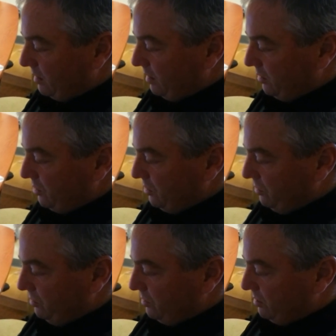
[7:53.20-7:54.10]
I can
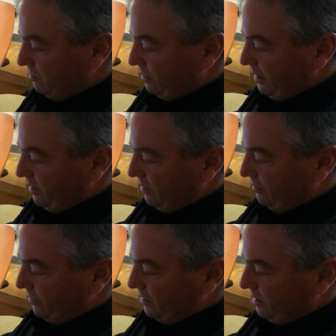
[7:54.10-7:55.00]
choose to write in
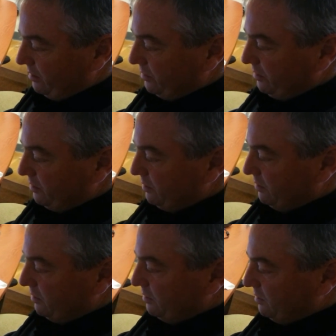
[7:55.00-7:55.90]
different colors
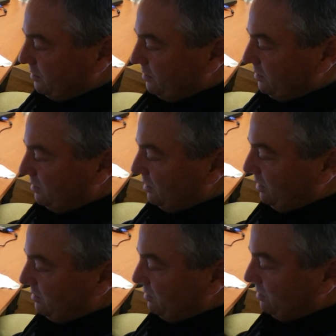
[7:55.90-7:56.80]
uh,
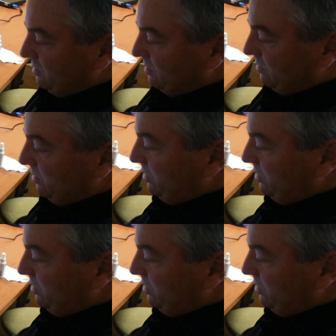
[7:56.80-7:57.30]
onto the, the,